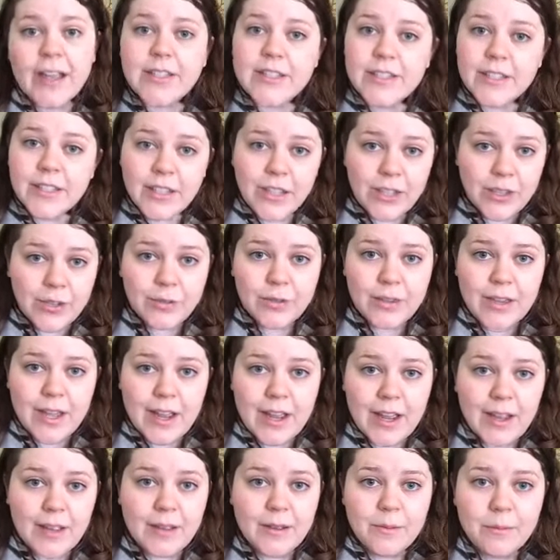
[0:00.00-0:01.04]
execute
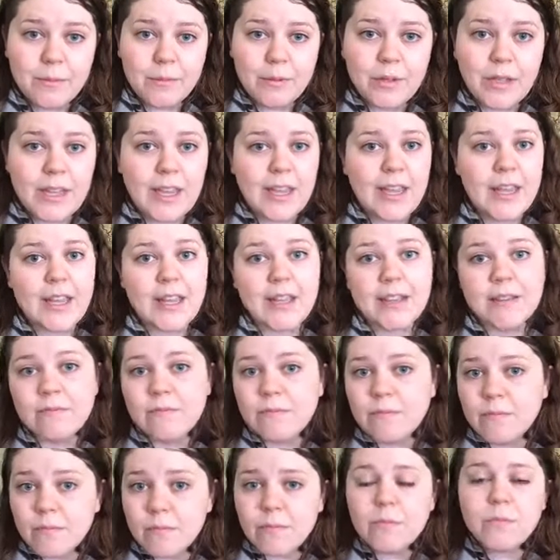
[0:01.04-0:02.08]
that
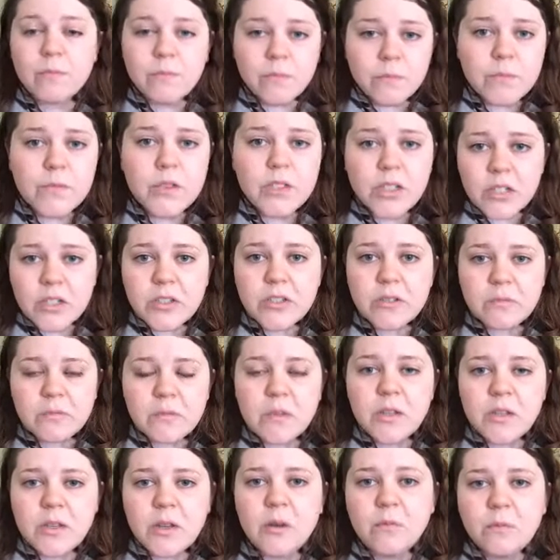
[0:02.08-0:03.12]
plan
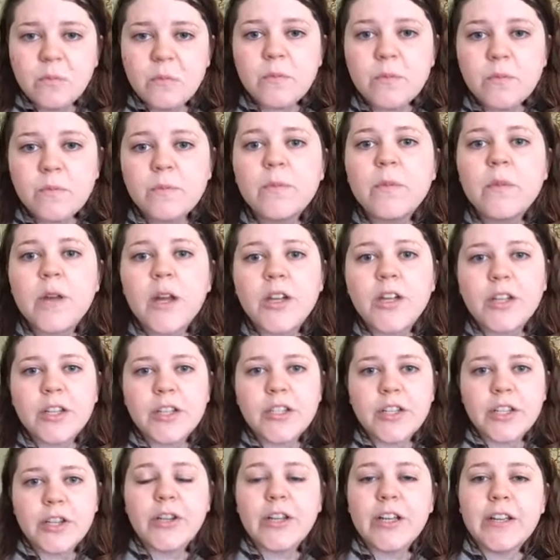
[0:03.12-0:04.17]
to, a good
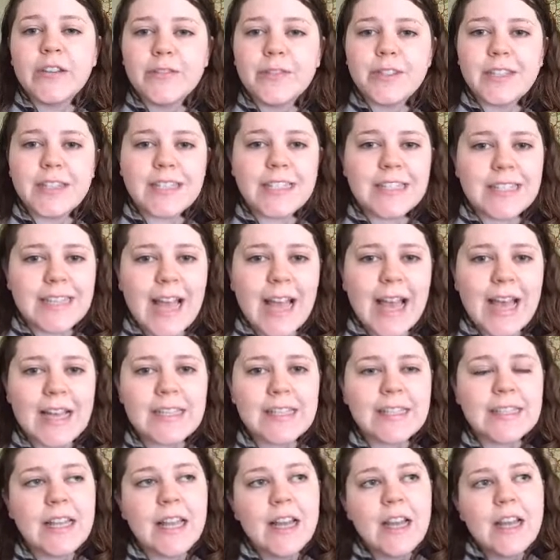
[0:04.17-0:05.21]
degree of
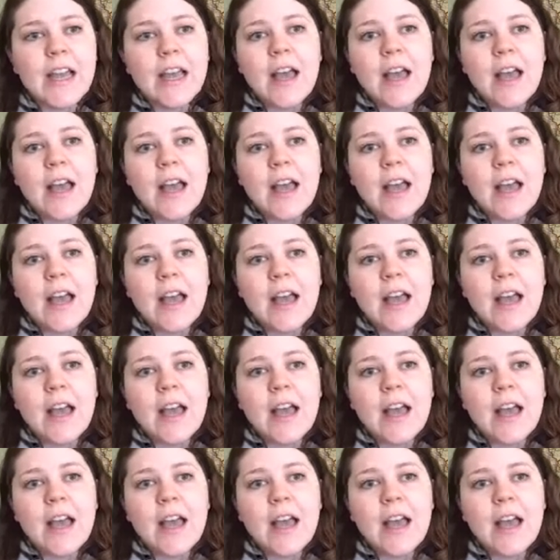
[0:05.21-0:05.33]
success.